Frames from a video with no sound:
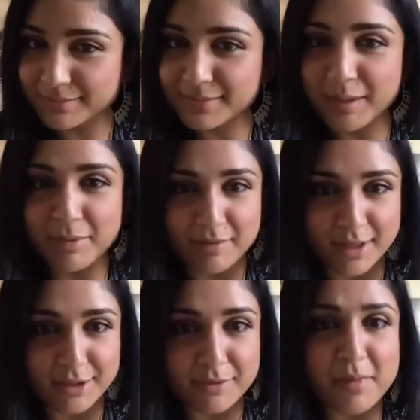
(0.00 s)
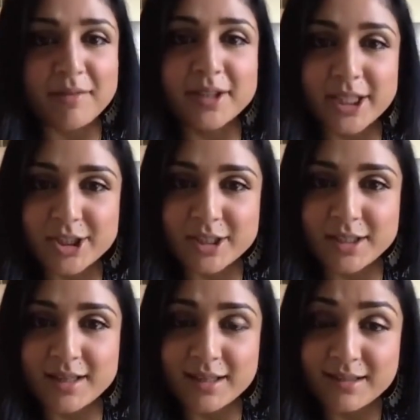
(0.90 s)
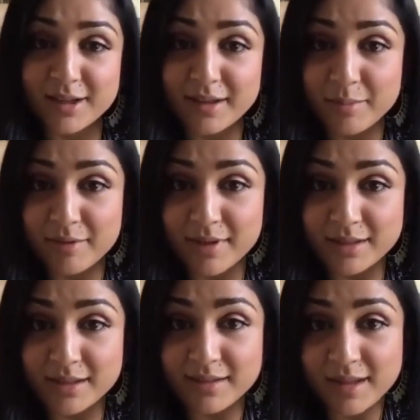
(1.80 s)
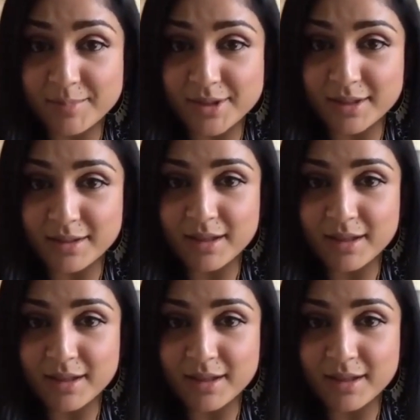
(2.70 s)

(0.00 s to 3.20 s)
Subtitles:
They prevent you from ovulation, and that's how they prevent conception.